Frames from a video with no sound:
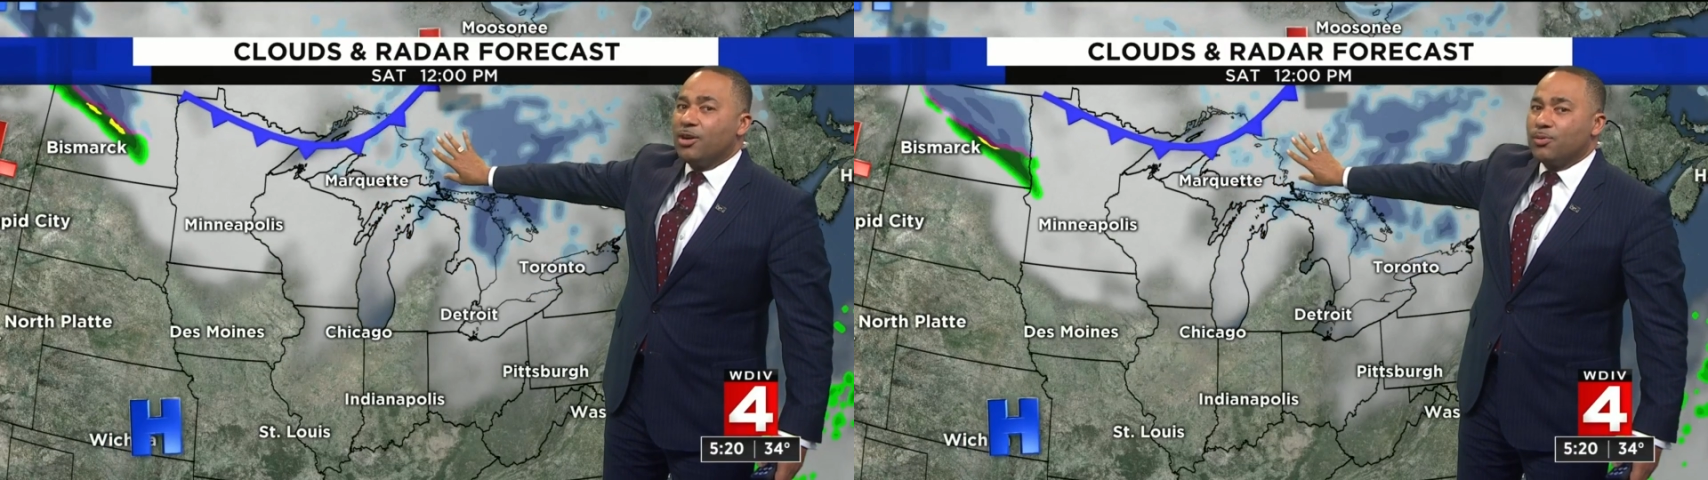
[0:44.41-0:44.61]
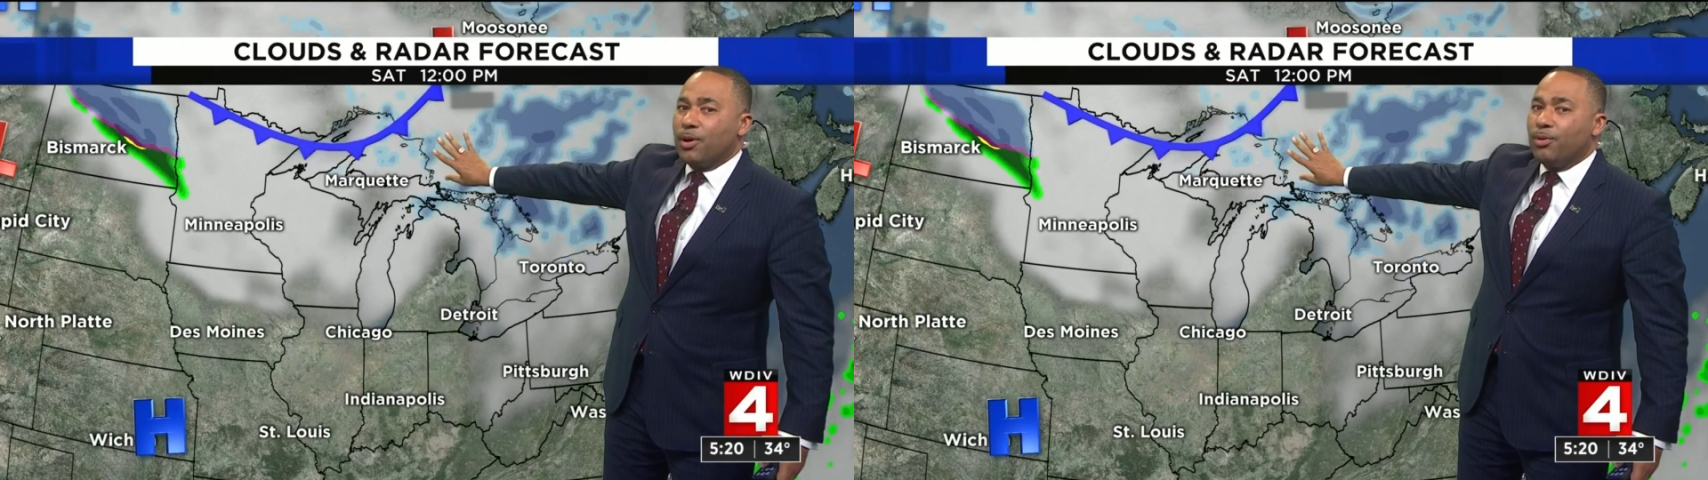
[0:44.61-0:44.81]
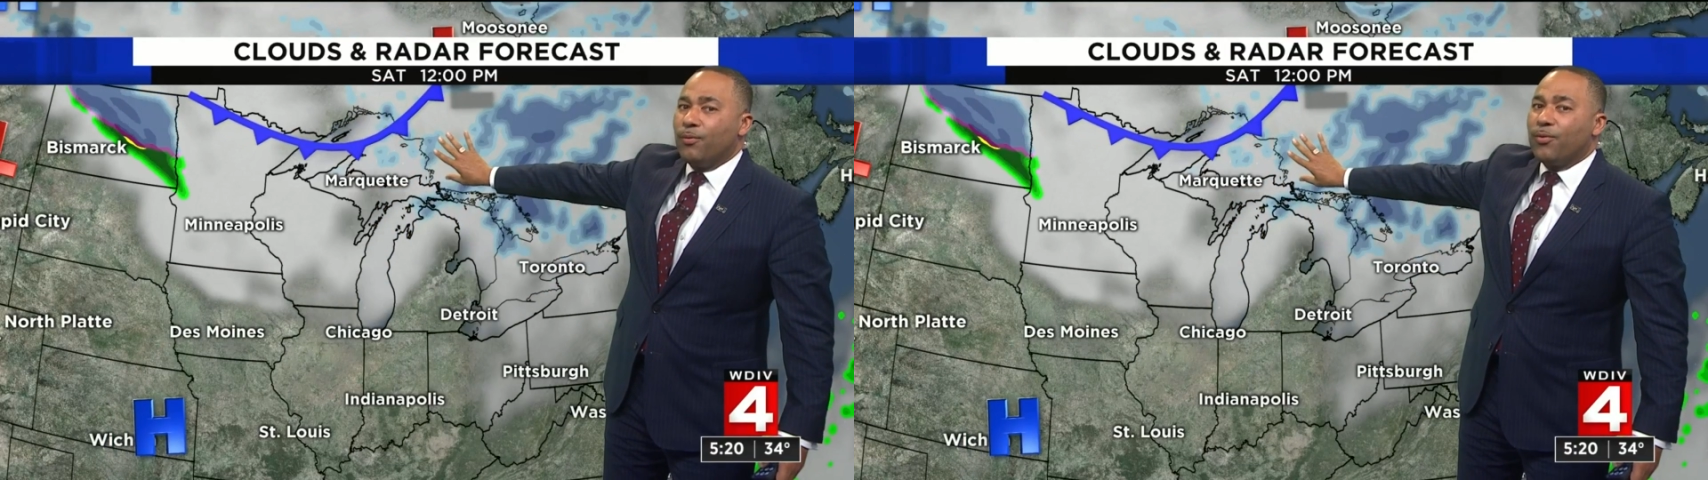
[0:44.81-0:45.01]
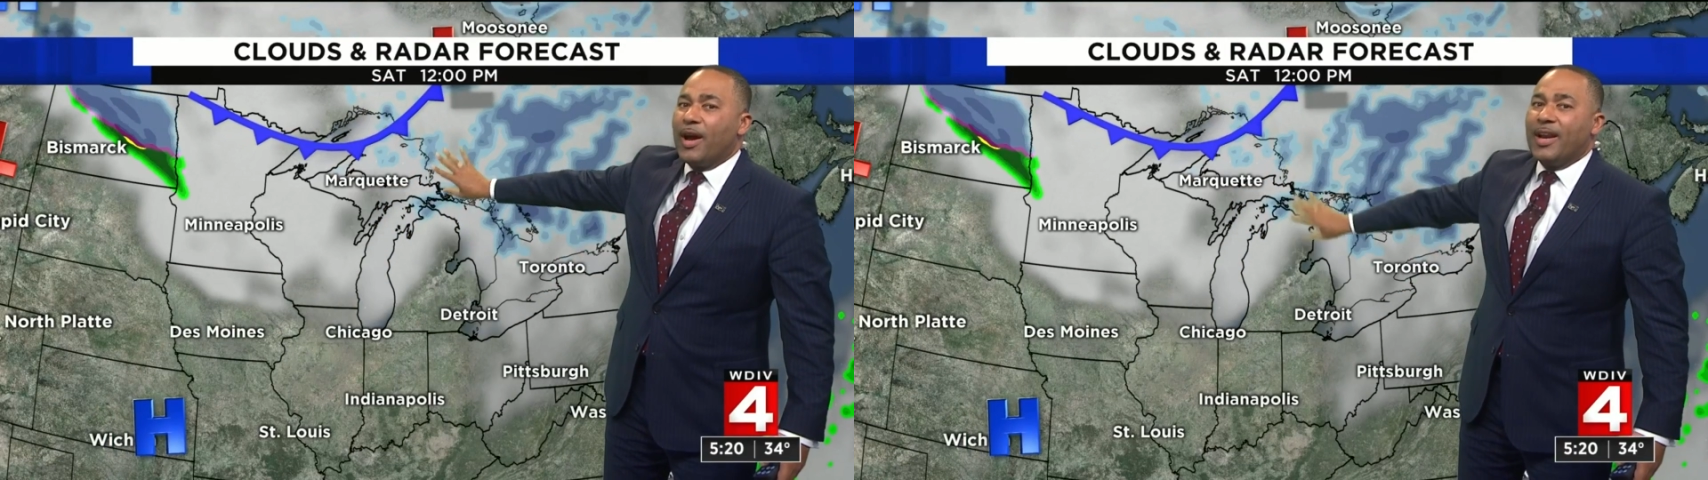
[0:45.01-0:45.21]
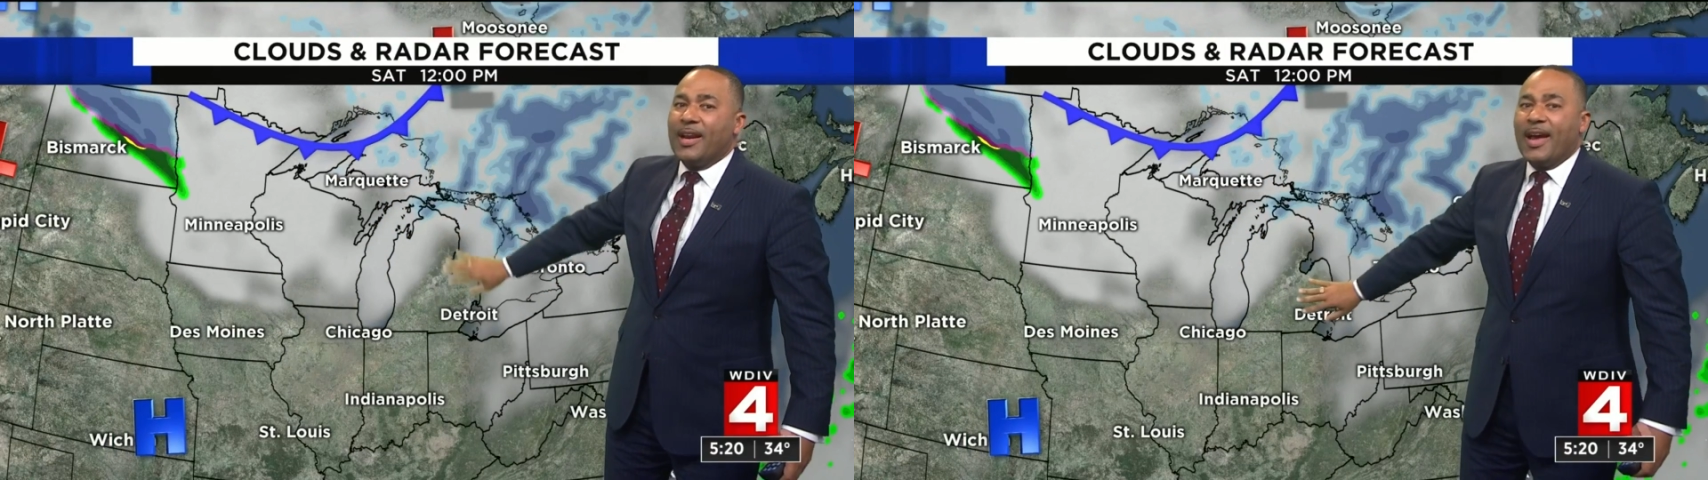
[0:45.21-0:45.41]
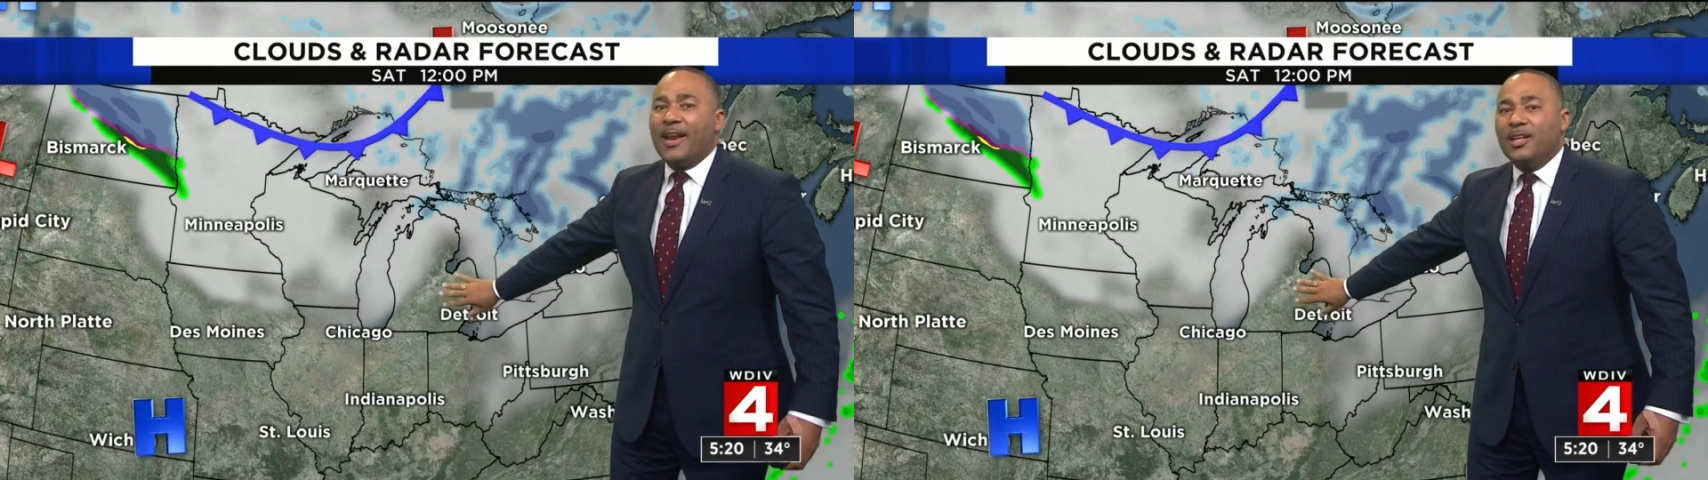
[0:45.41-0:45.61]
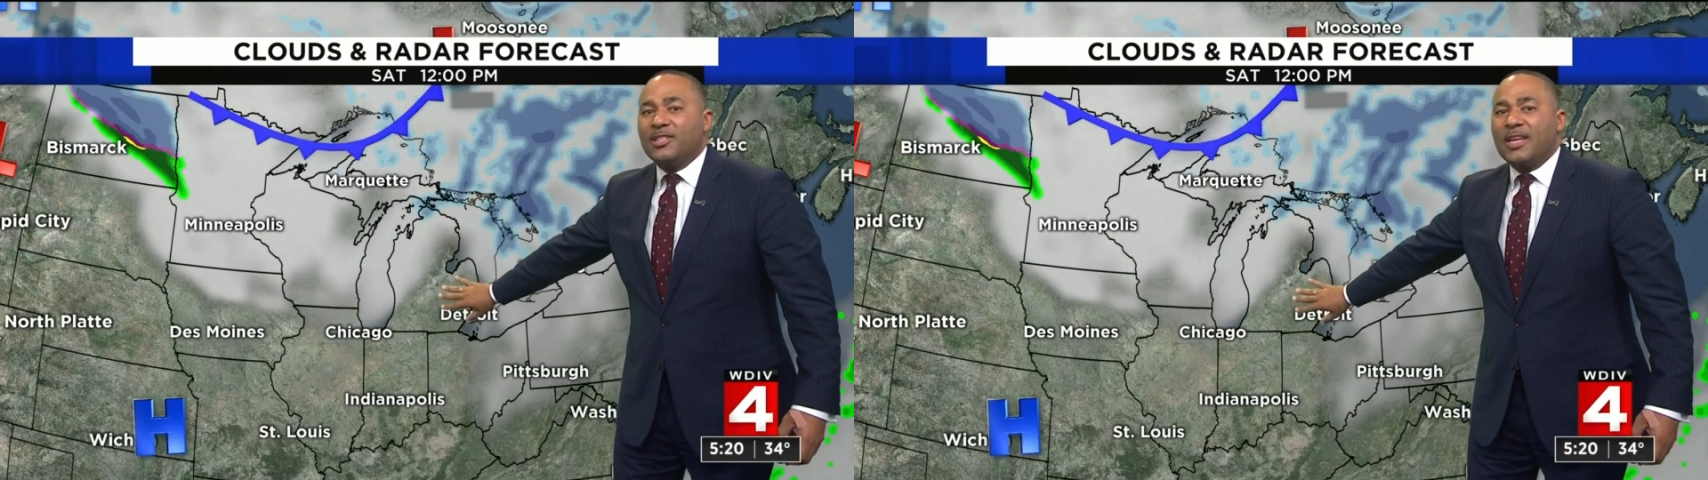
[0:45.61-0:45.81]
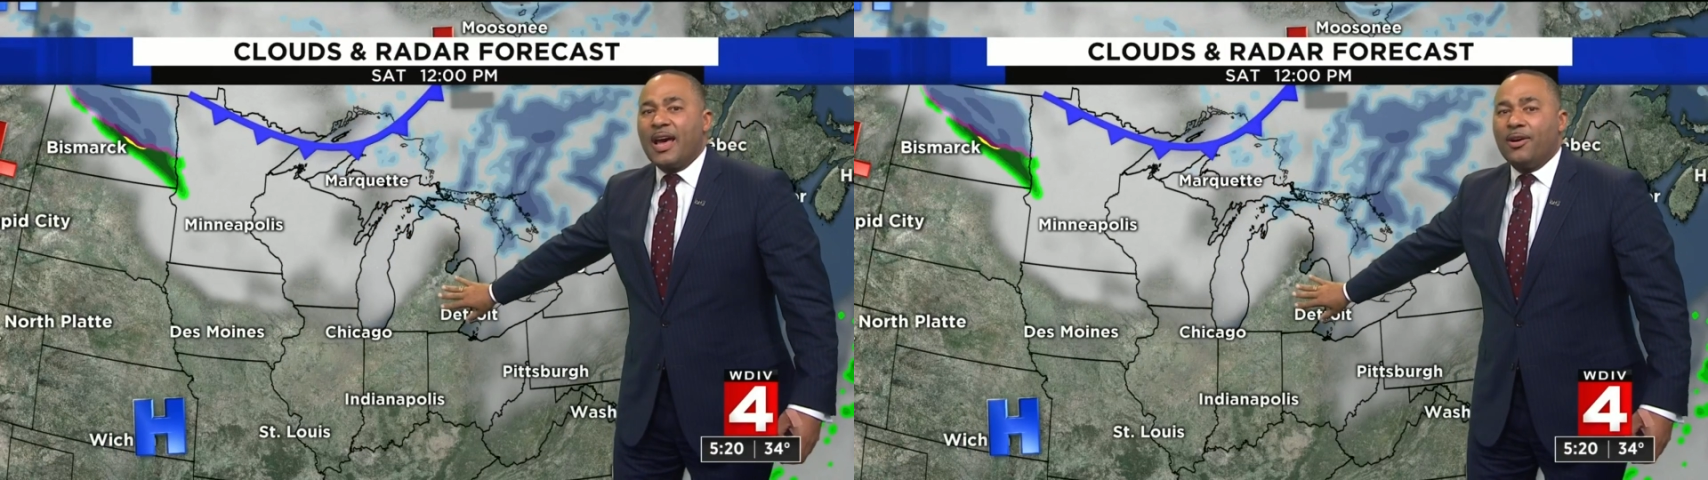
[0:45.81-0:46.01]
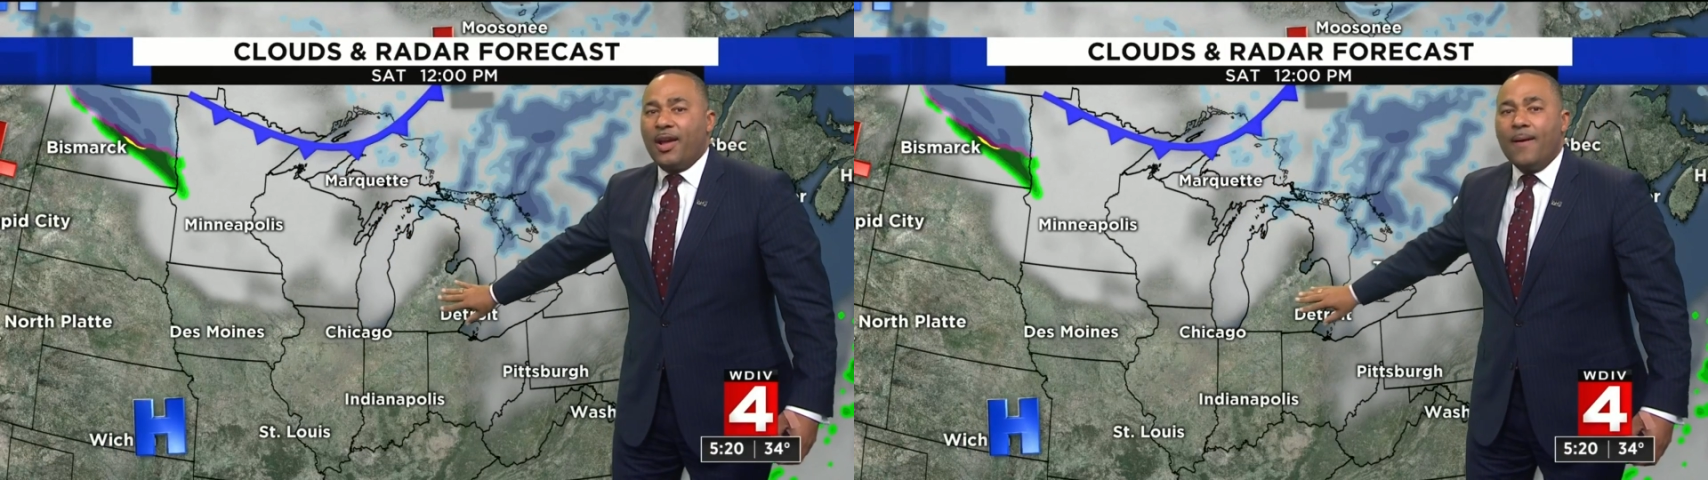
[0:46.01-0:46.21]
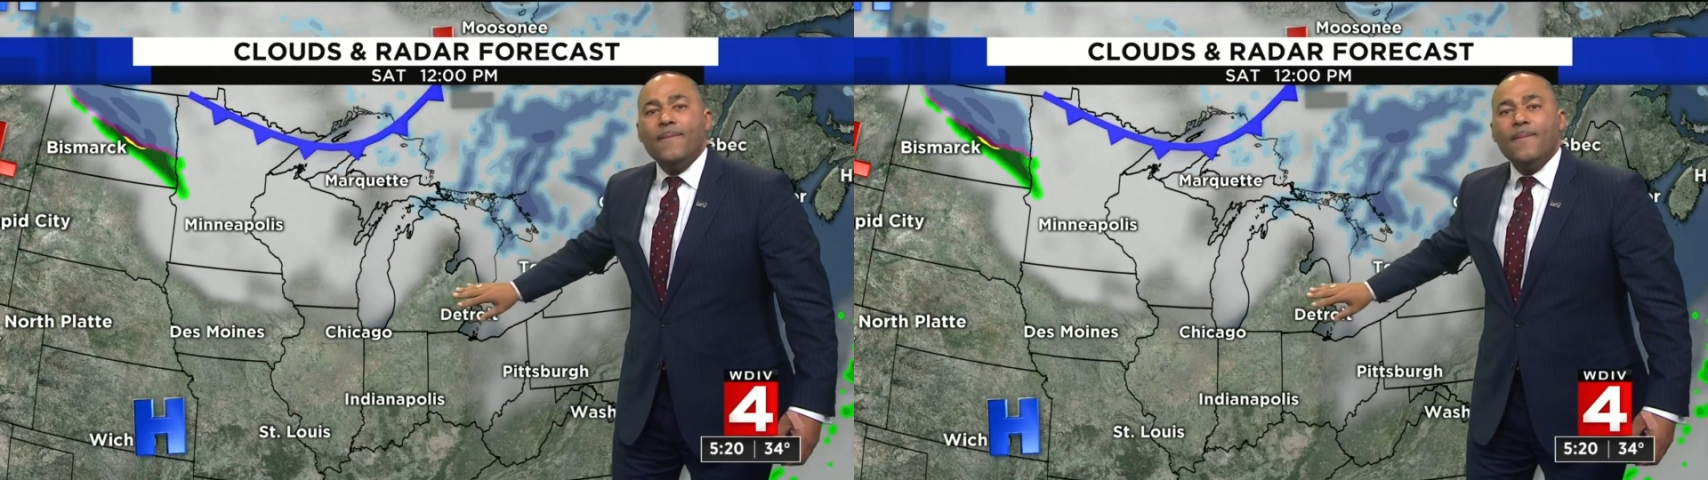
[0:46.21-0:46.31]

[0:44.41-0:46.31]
as we go through Friday night and Saturday.